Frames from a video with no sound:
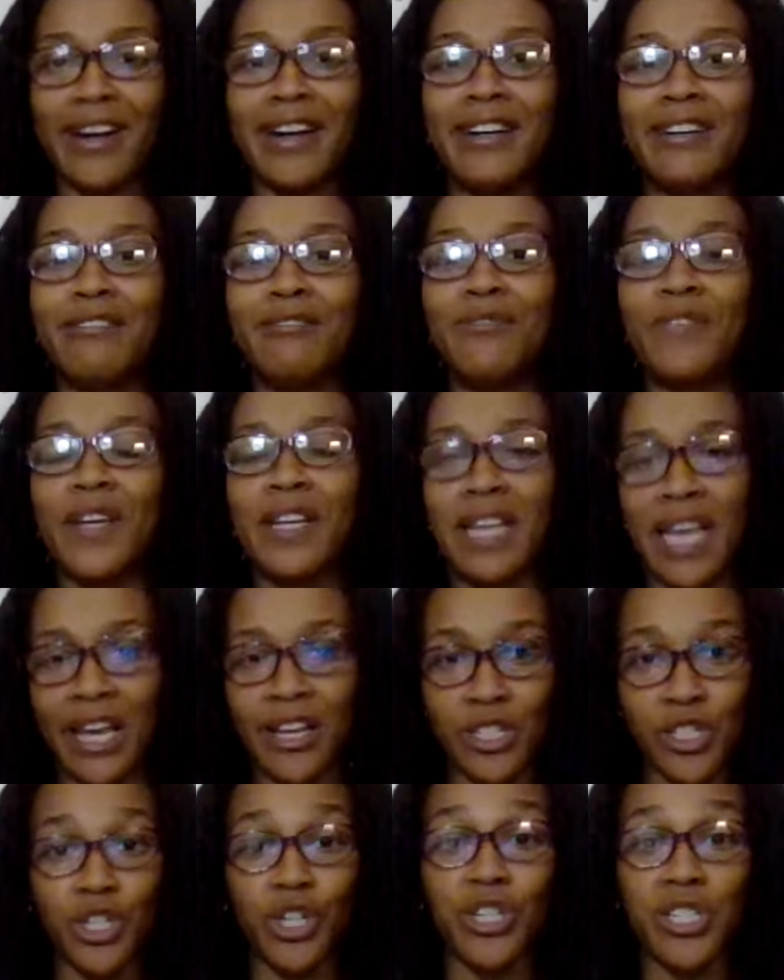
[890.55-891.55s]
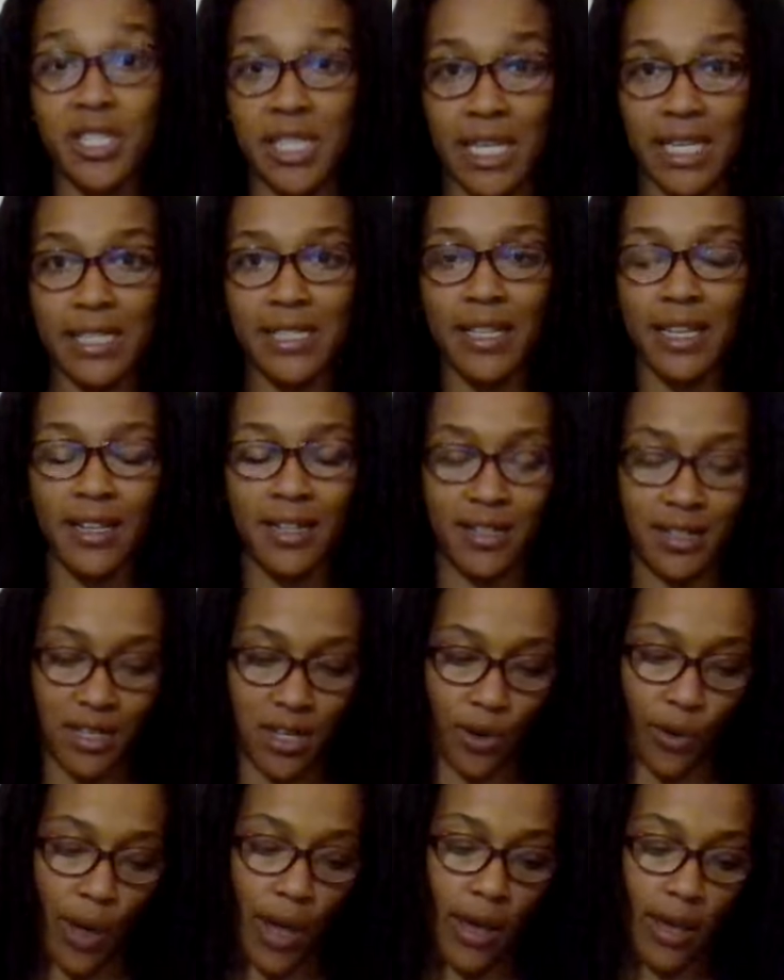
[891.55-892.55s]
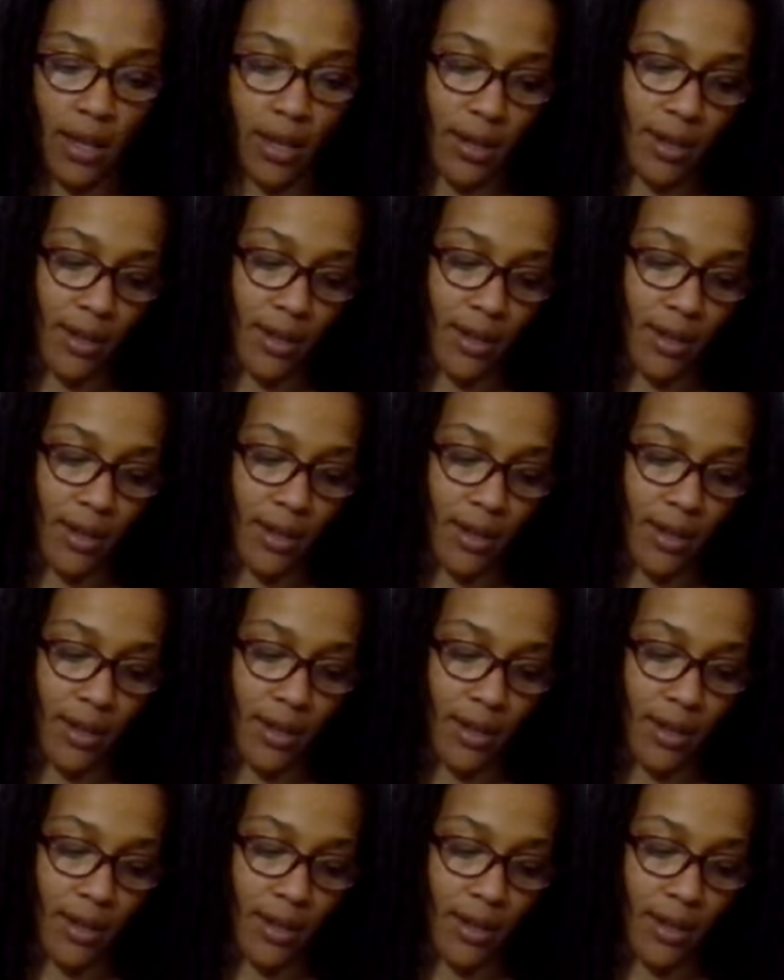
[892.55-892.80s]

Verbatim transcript: of Cancer season. Okay,